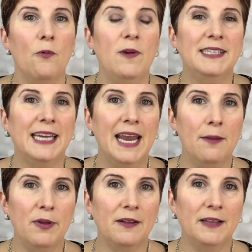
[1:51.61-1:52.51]
we
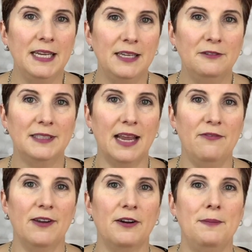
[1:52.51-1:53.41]
typically use a
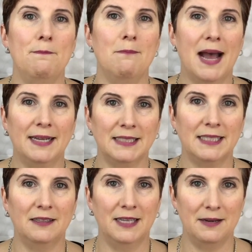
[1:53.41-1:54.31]
very
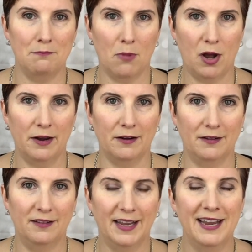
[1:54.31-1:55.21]
masculine
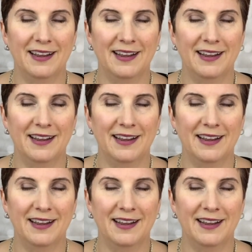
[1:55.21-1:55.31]
model.